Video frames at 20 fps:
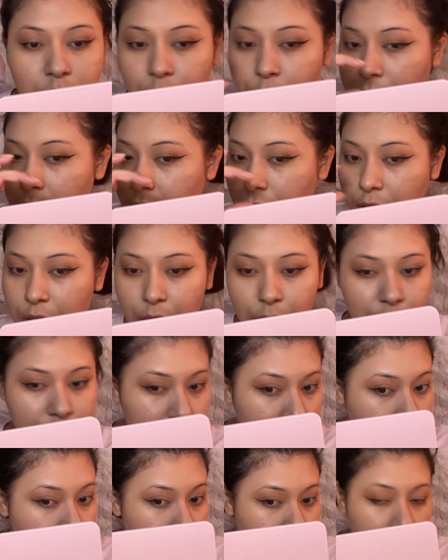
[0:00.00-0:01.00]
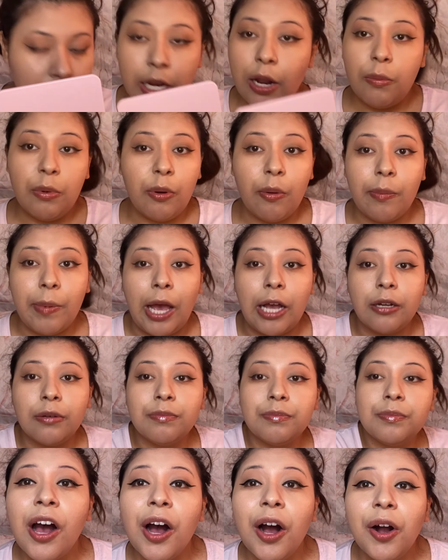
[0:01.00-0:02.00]
what I can do with this and I'll be right back.
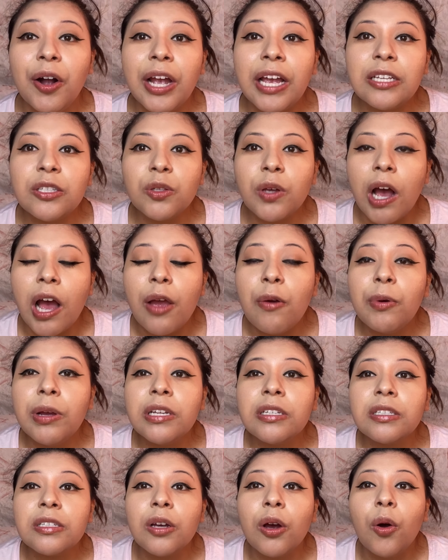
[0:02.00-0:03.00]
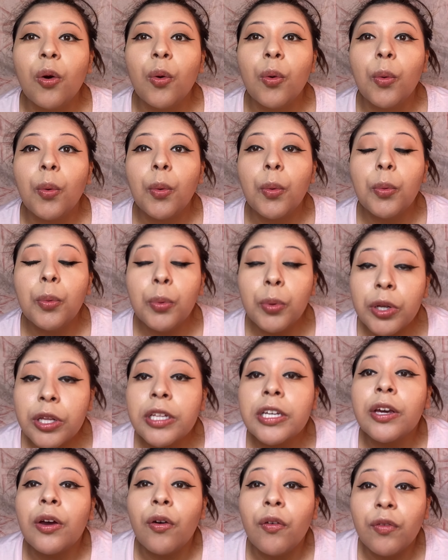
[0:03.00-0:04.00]
Okay, so I went
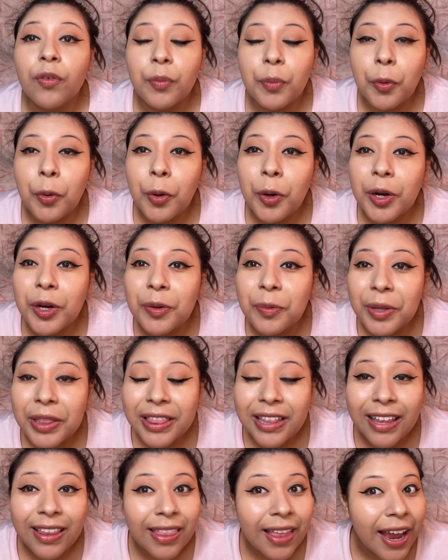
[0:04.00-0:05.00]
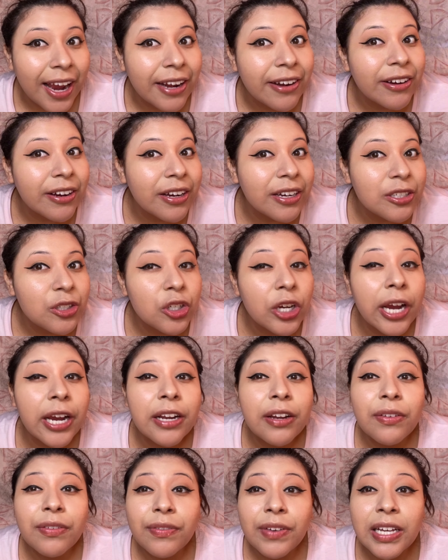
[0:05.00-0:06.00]
really overboard with the liner trying
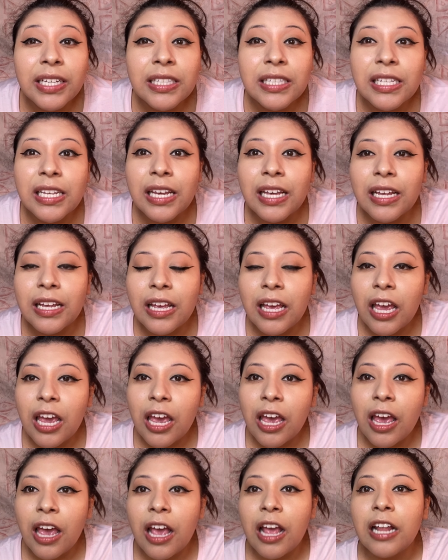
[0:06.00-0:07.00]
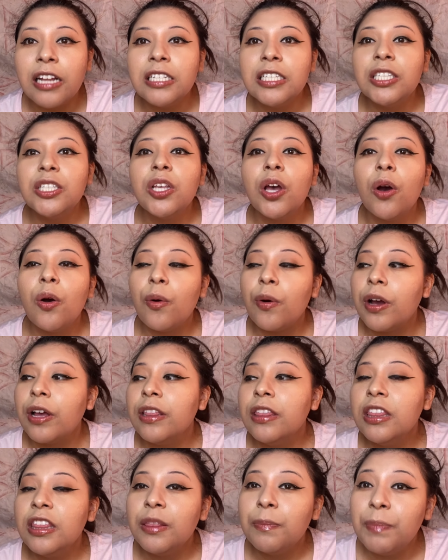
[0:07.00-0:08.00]
to fix it. So
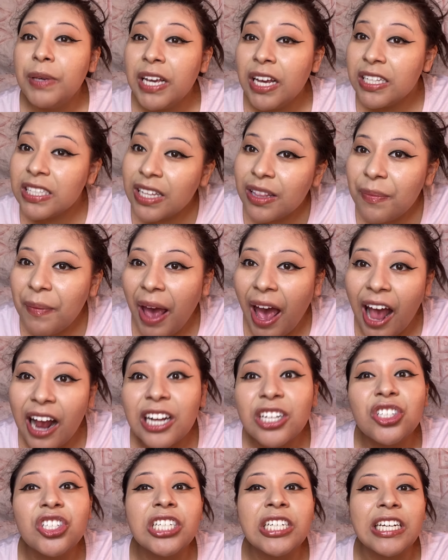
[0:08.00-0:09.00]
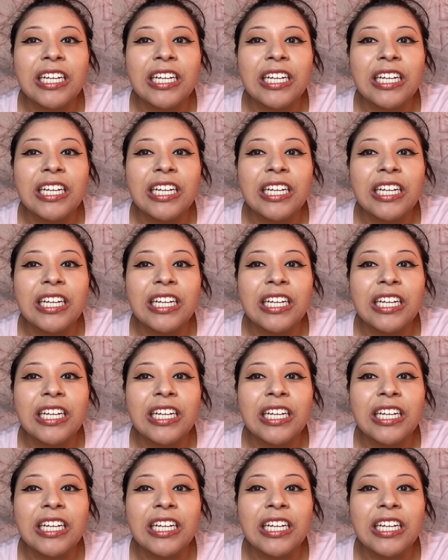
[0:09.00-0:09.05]
because of the packaging,